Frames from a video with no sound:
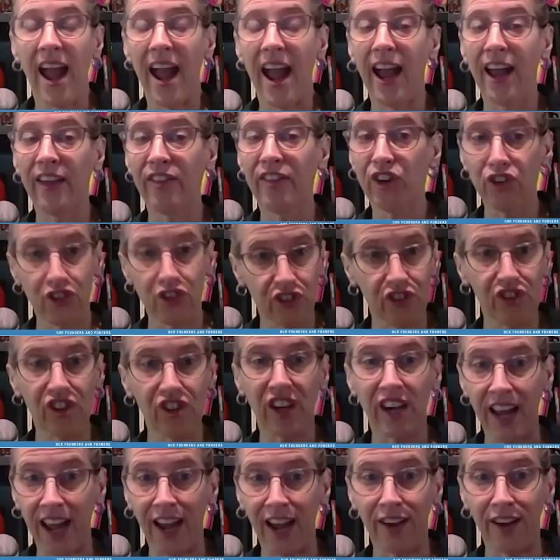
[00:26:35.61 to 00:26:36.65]
and they're just
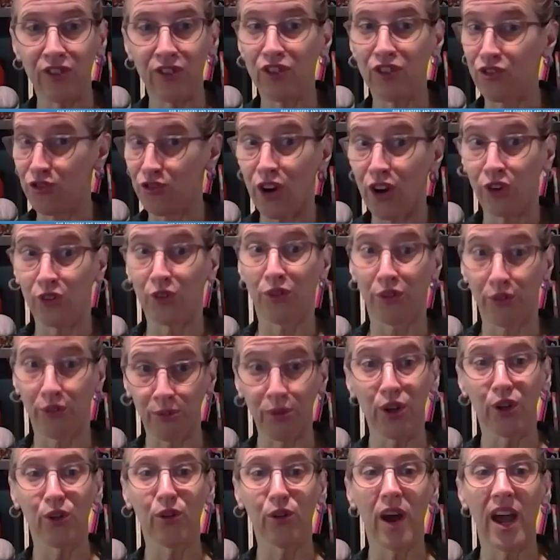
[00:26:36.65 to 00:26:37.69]
going to have to struggle
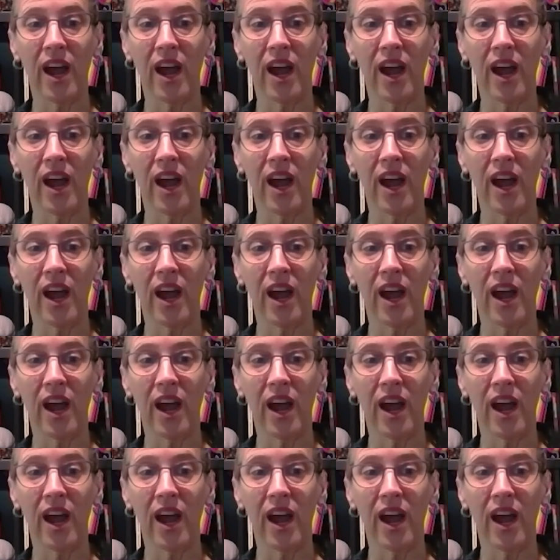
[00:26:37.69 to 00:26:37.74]
through.